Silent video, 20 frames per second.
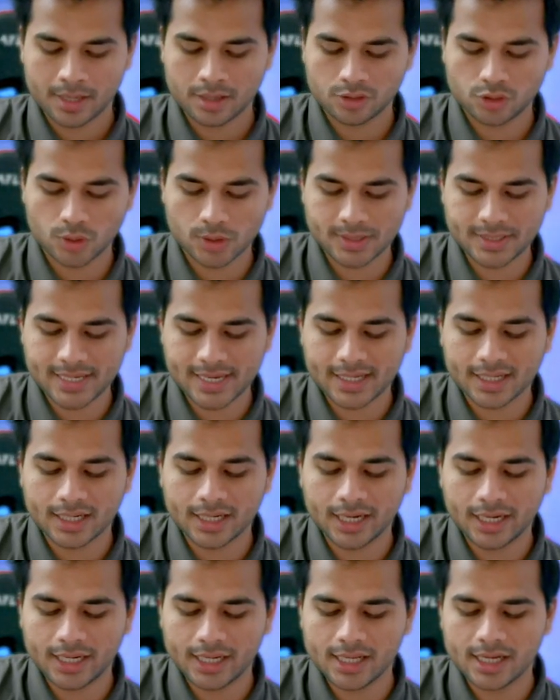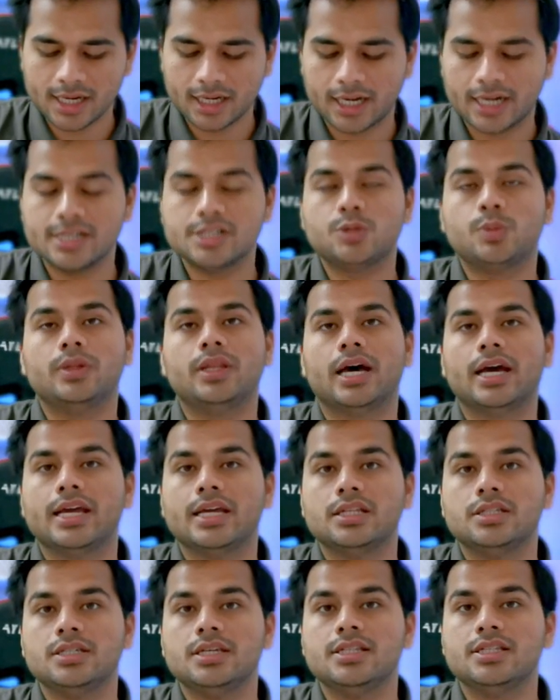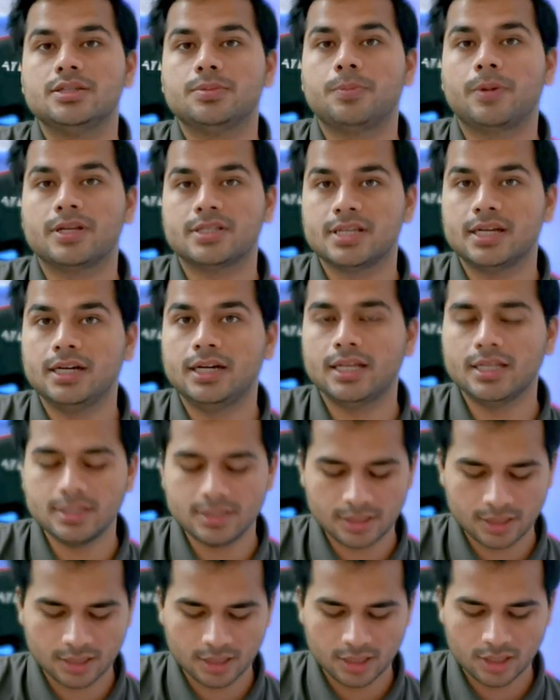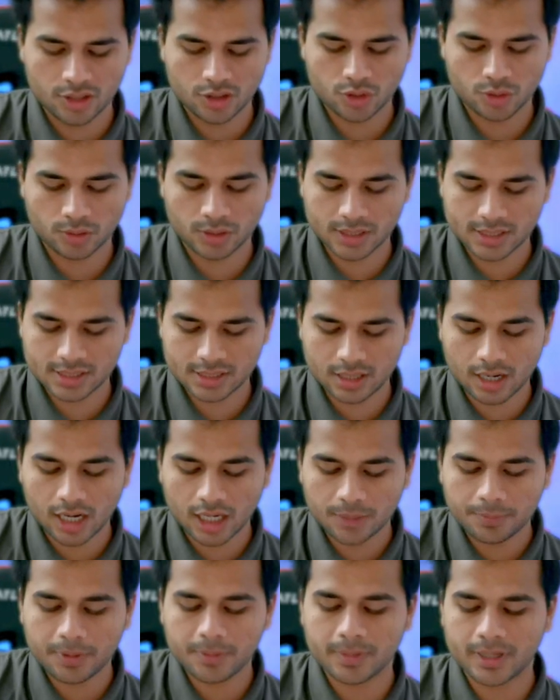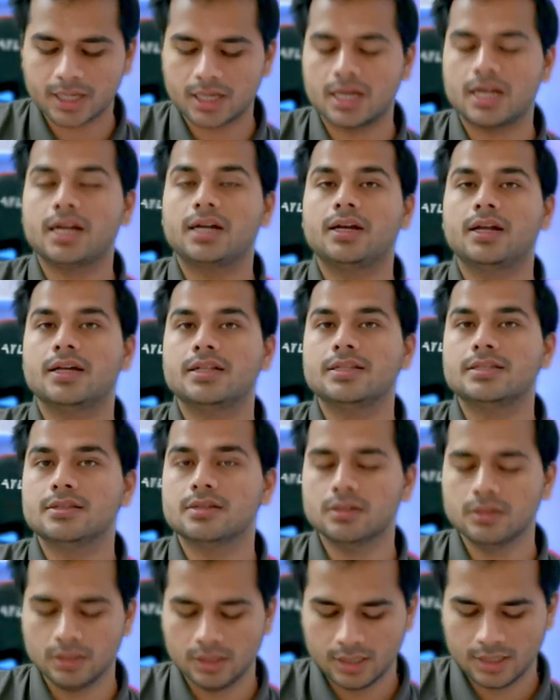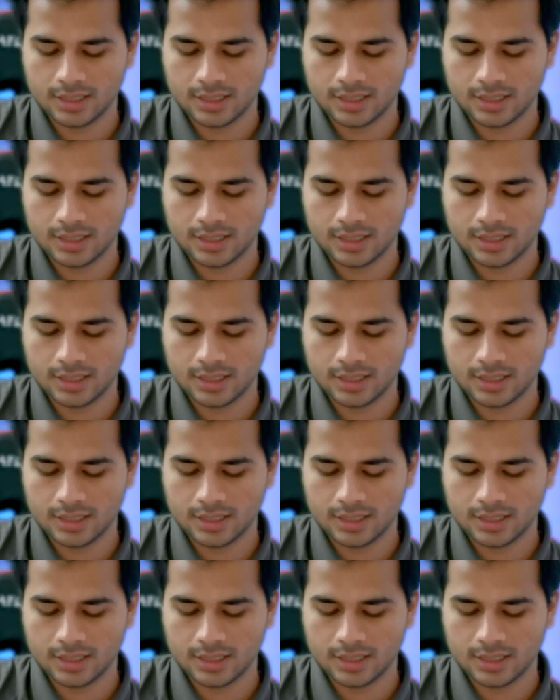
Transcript: So stagnating, it ends with ing, it's present tense. So this can't be my correct answer.